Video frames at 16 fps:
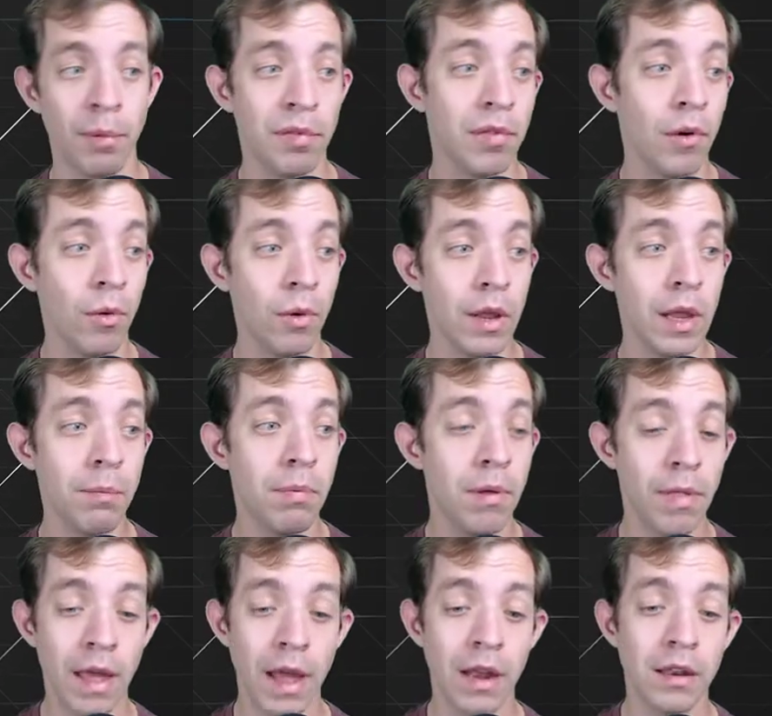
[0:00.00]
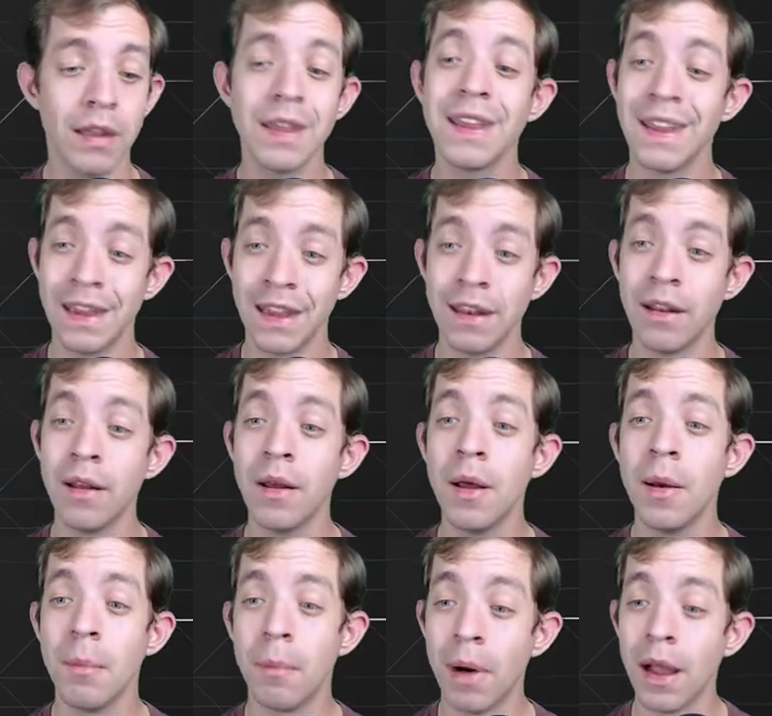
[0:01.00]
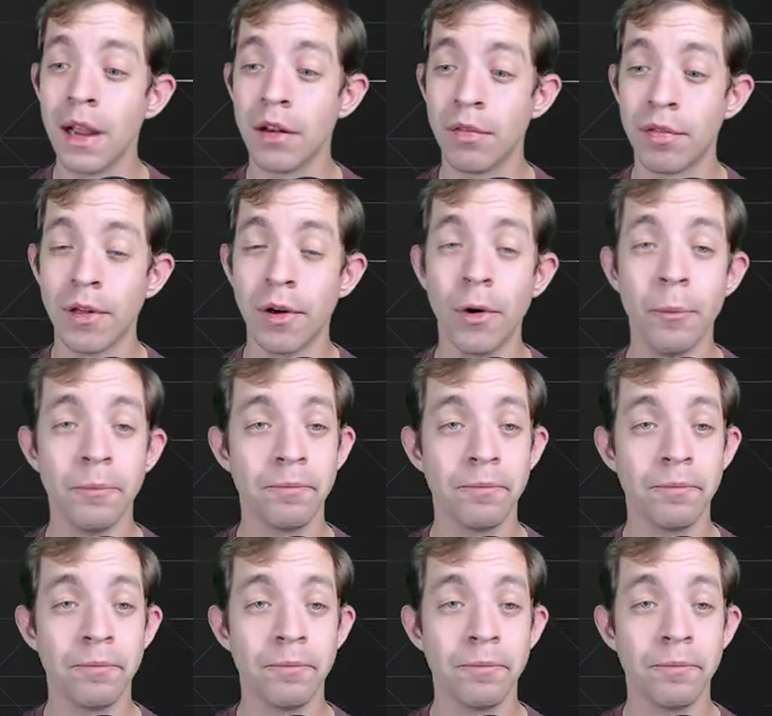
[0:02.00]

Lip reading: so keep that in mind. So